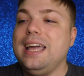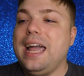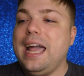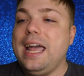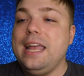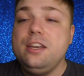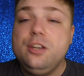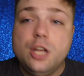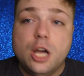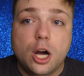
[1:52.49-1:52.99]

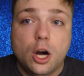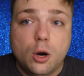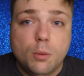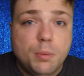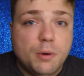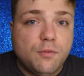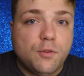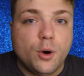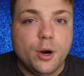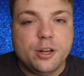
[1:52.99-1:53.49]
And no,
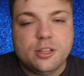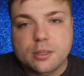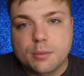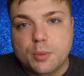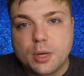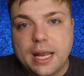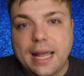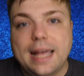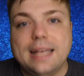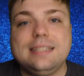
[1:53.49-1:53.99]
before
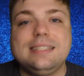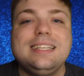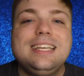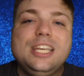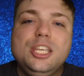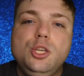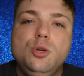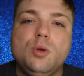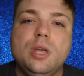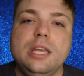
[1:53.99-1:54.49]
someone asks,
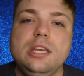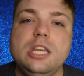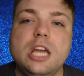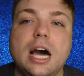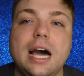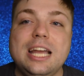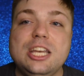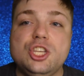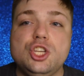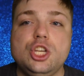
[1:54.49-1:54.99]
you
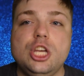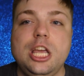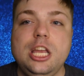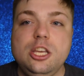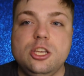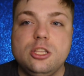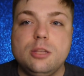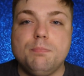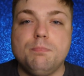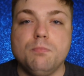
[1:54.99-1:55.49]
cannot
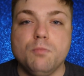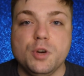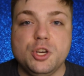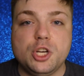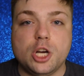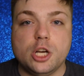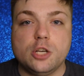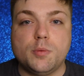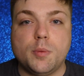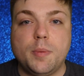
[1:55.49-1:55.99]
change the
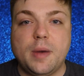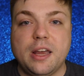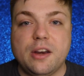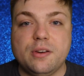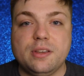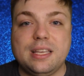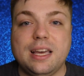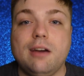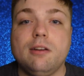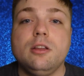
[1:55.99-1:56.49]
rechargeable
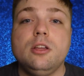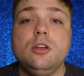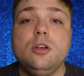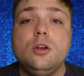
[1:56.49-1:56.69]
batteries out.